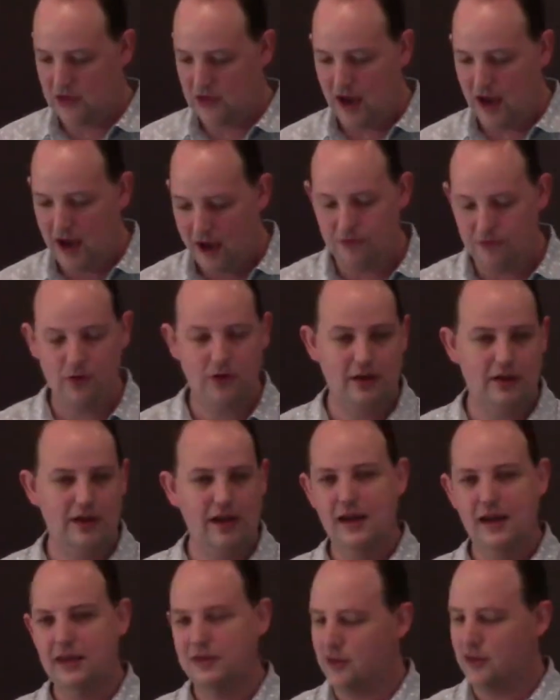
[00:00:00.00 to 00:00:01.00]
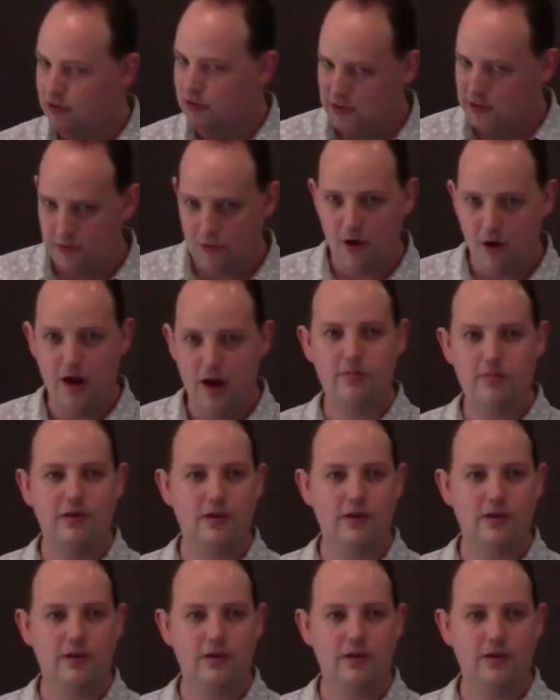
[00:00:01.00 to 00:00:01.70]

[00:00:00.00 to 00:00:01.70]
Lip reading: after it that describe the